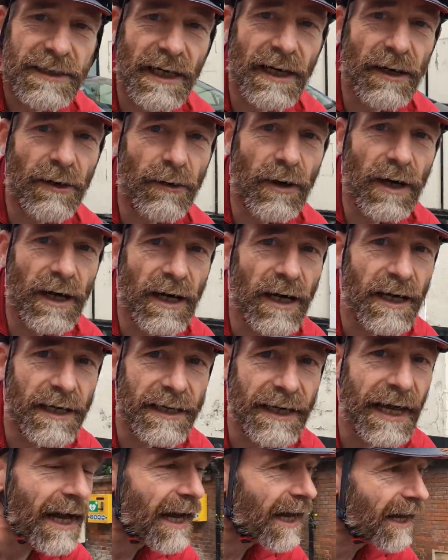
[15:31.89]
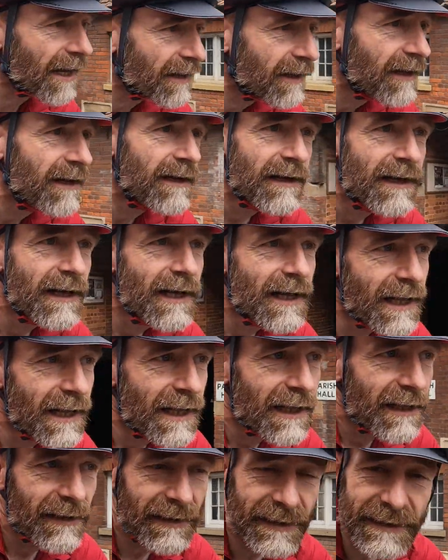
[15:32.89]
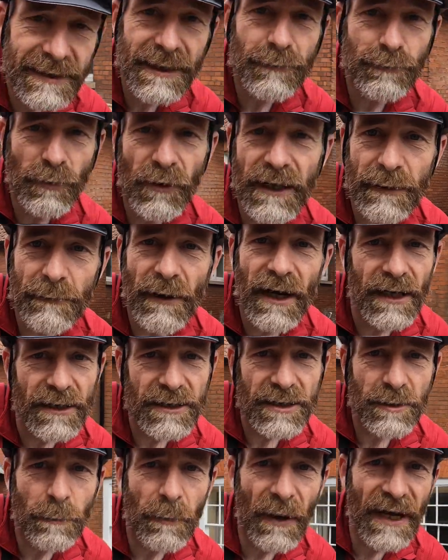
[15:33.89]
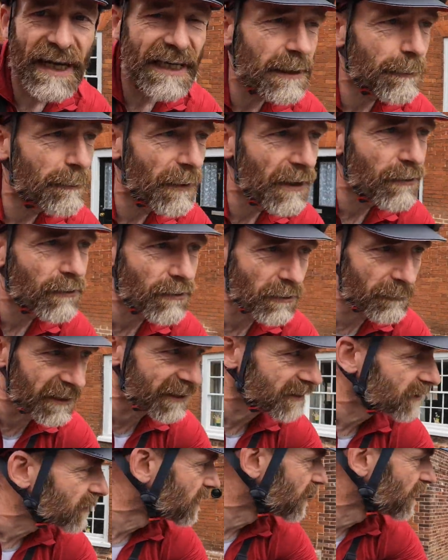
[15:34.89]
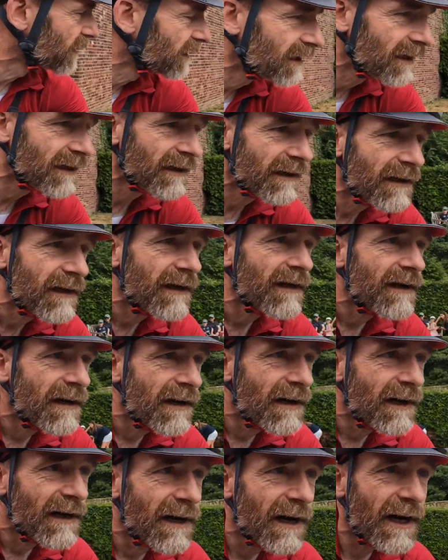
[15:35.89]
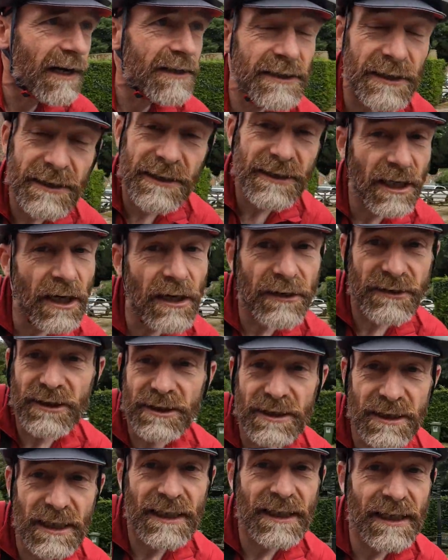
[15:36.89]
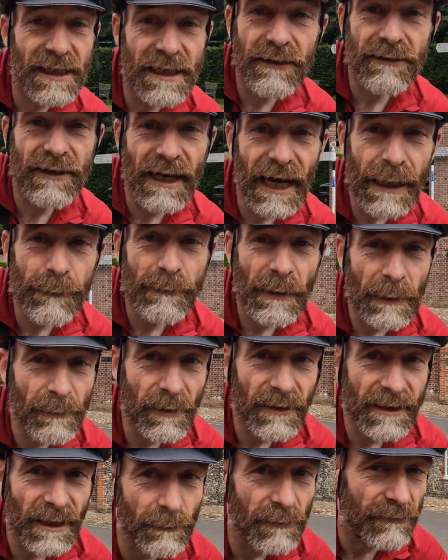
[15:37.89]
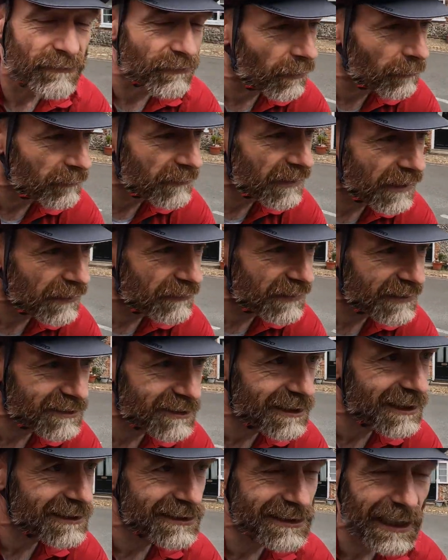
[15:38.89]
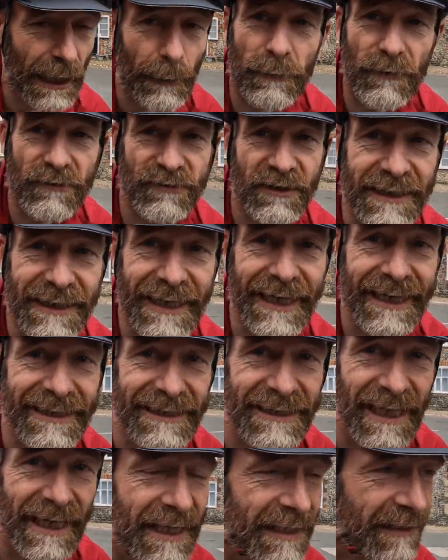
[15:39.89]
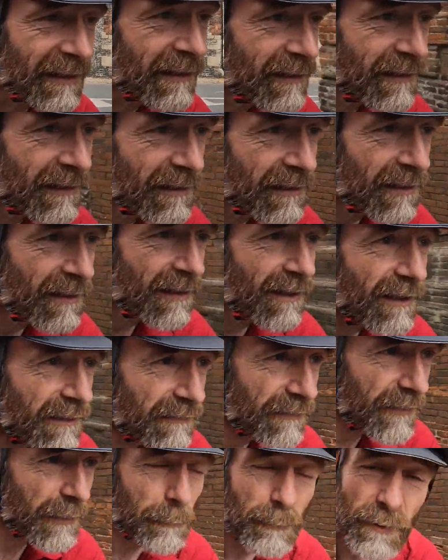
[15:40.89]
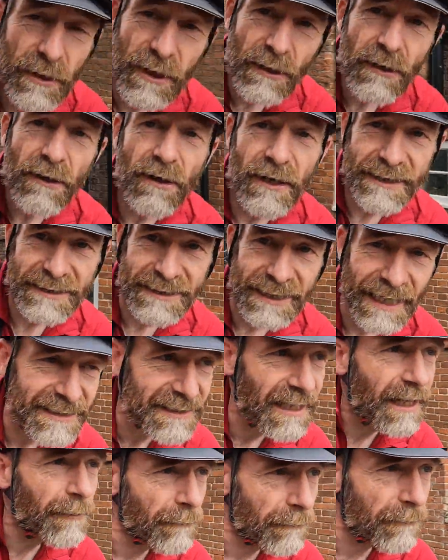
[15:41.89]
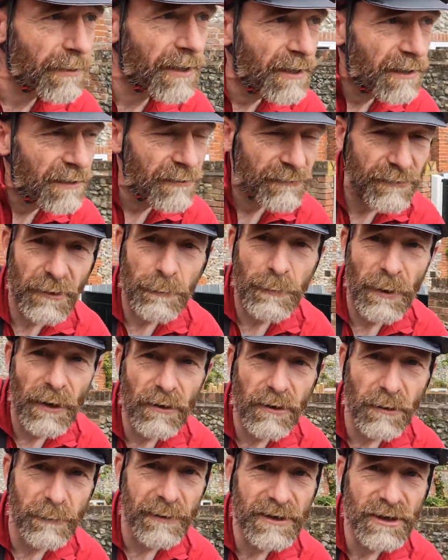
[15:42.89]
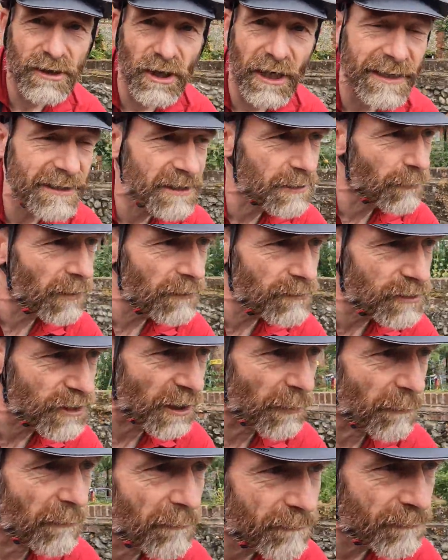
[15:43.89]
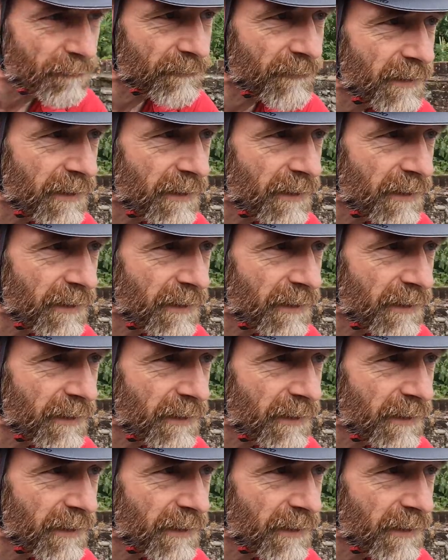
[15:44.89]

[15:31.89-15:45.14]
So yeah, this is pretty much peak pilgrimage. And it's not just in the UK people are coming from, you know, there's chapels in Kings Lynn that are purely set up for the pilgrimage trade to Walshingham.